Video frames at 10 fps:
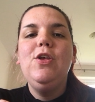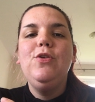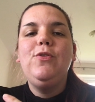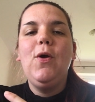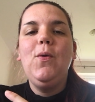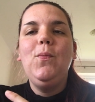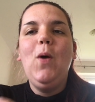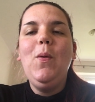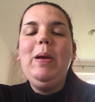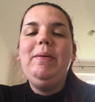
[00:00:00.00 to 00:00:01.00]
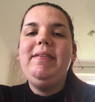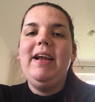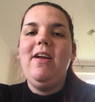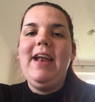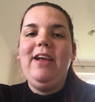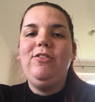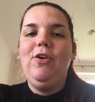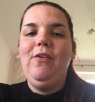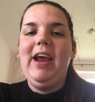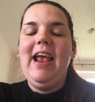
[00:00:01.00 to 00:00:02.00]
So what we will see in our next
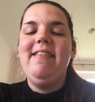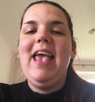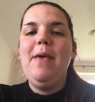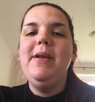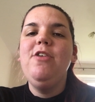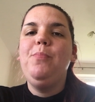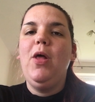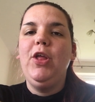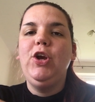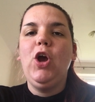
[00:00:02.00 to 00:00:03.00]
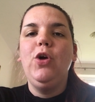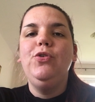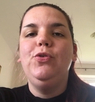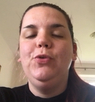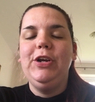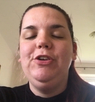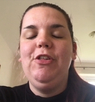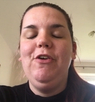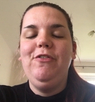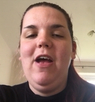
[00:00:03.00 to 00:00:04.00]
story is him and his brother go talking
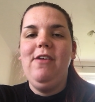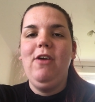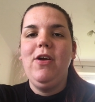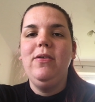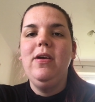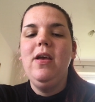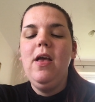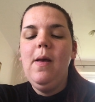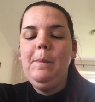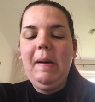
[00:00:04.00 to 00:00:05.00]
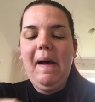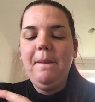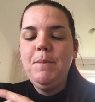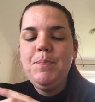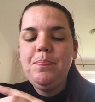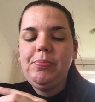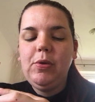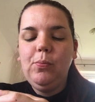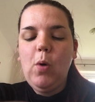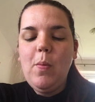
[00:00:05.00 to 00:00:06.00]
to the Pharaoh. But
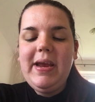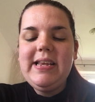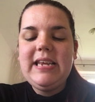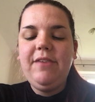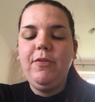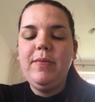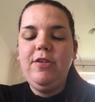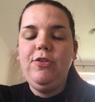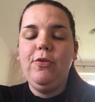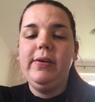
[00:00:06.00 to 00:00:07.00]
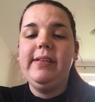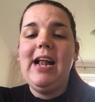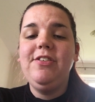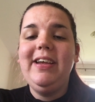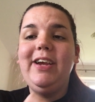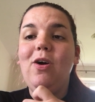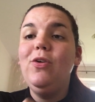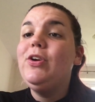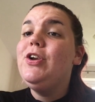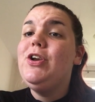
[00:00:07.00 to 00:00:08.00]
what we can see from this story is actually
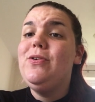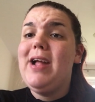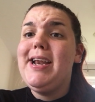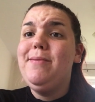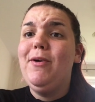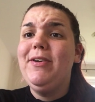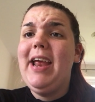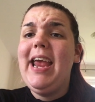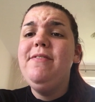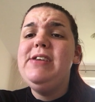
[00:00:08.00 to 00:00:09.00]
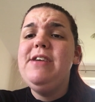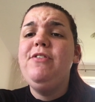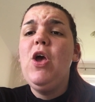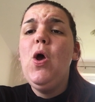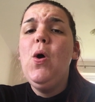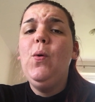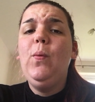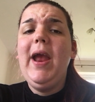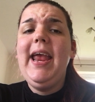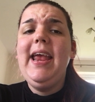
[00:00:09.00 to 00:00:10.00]
God can use anyone, even if
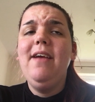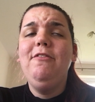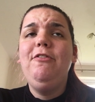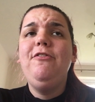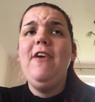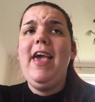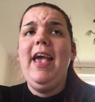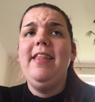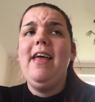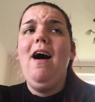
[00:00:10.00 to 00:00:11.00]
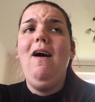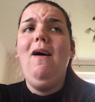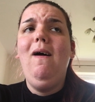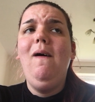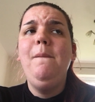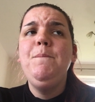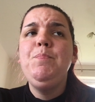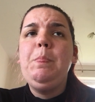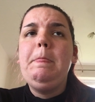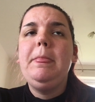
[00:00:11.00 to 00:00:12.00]
we fear that our
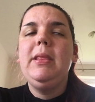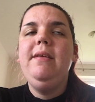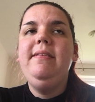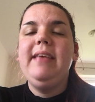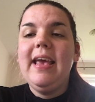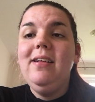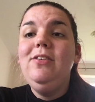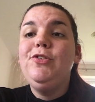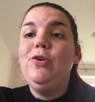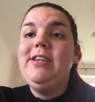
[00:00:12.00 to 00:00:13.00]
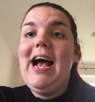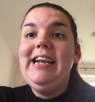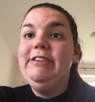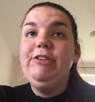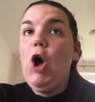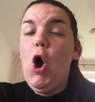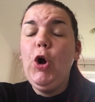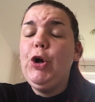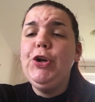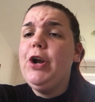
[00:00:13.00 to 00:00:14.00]
skills or talents
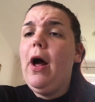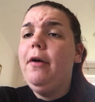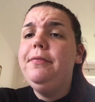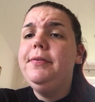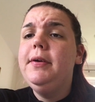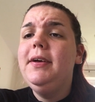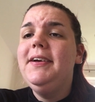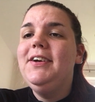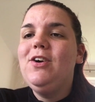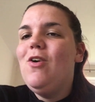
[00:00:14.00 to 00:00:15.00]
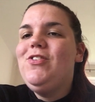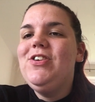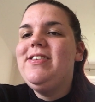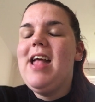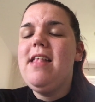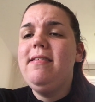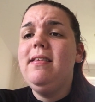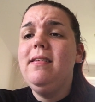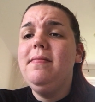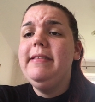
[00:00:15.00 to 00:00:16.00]
aren't good enough. God just says,
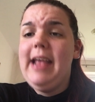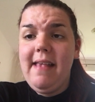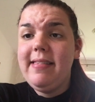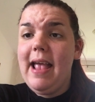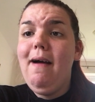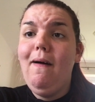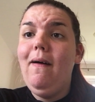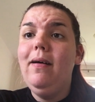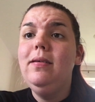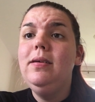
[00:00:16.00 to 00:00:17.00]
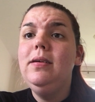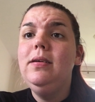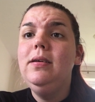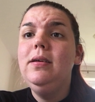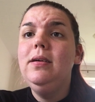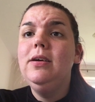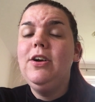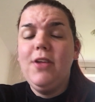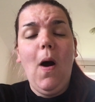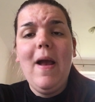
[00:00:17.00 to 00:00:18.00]
yes, they are,
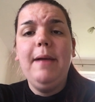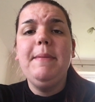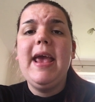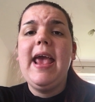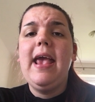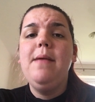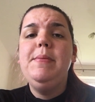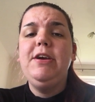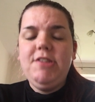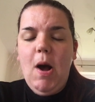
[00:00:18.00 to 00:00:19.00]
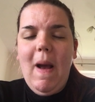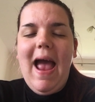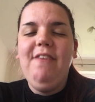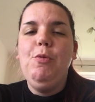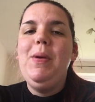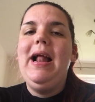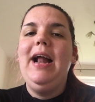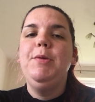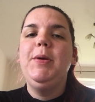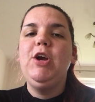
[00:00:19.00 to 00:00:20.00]
because I am here, because I have a
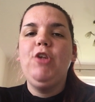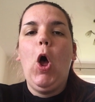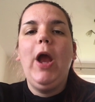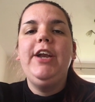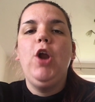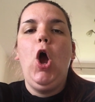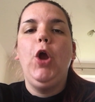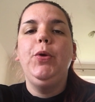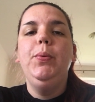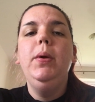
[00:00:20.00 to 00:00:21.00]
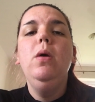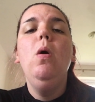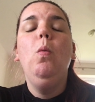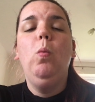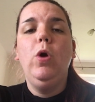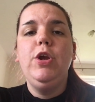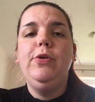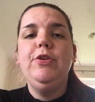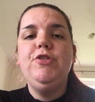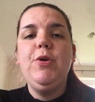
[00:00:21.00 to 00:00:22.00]
plan, because I know what you
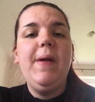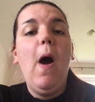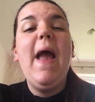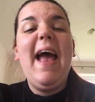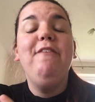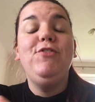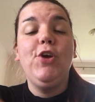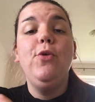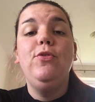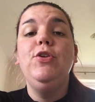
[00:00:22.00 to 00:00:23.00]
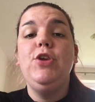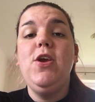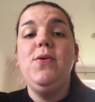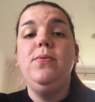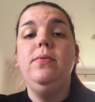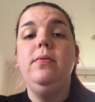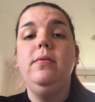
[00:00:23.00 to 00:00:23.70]
can do and I have chosen you.